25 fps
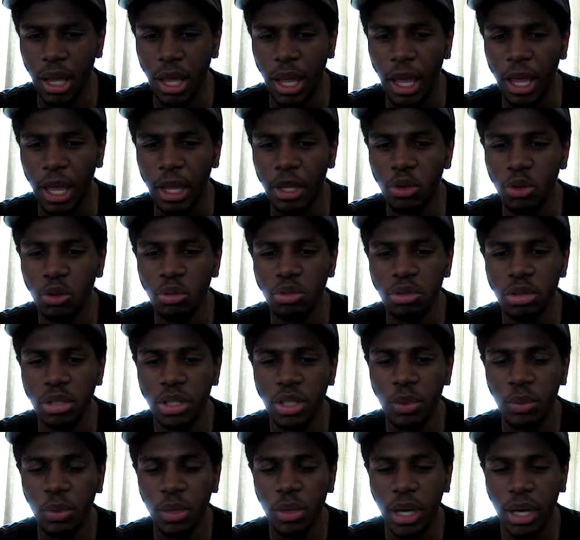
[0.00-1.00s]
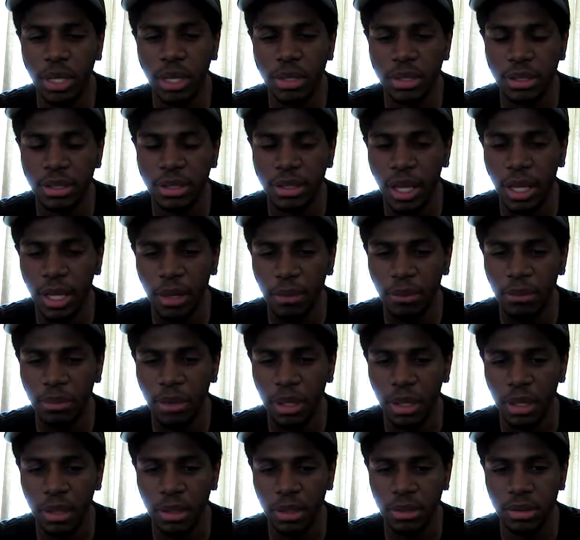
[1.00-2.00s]
And usually when I snipe
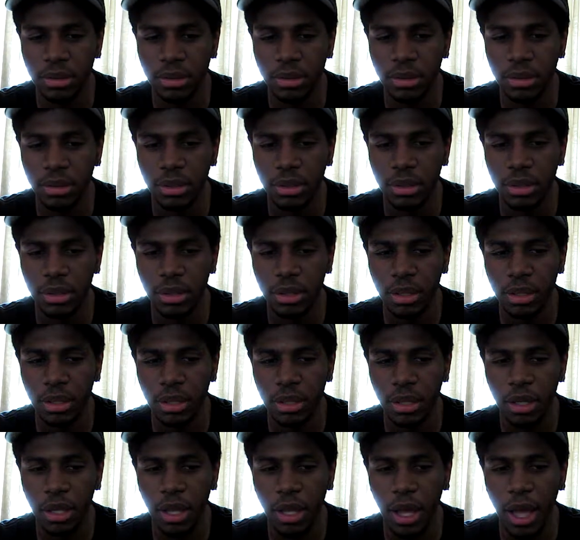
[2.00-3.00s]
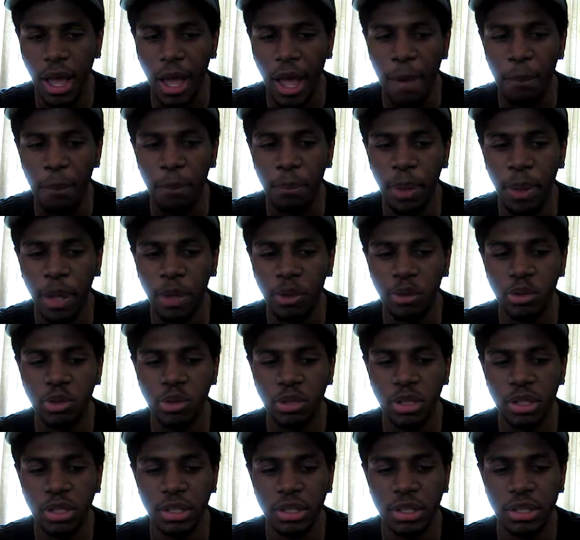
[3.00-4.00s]
things, I
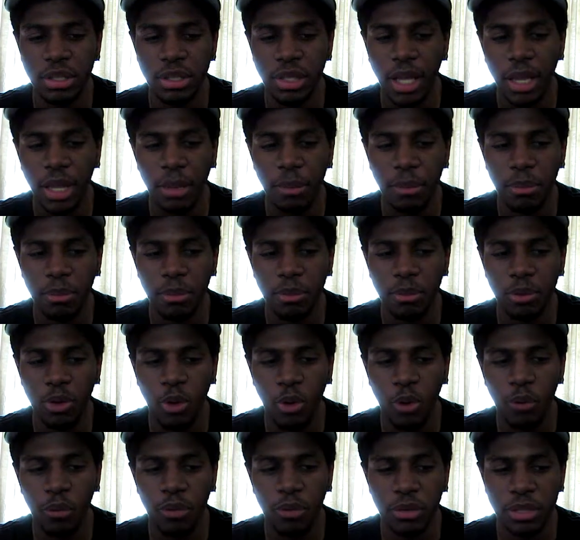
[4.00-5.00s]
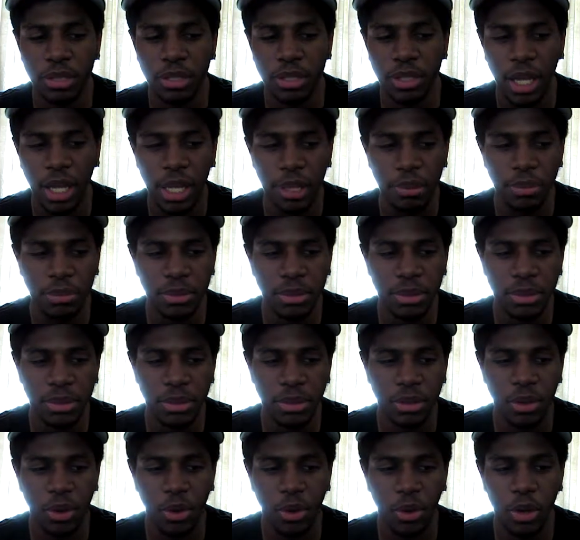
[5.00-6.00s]
usually go for snipes
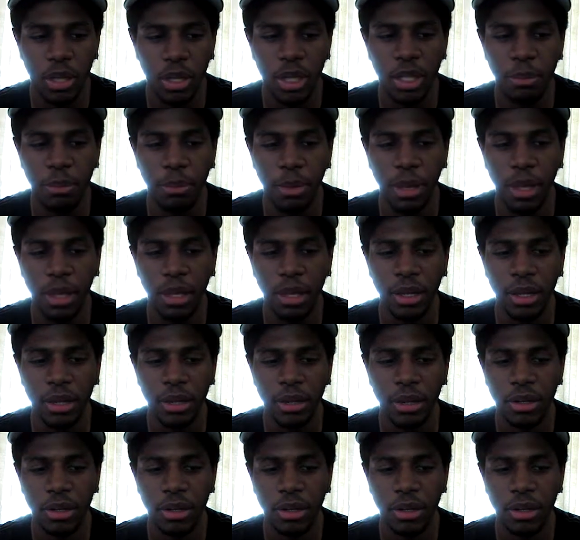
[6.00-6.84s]
on eBay.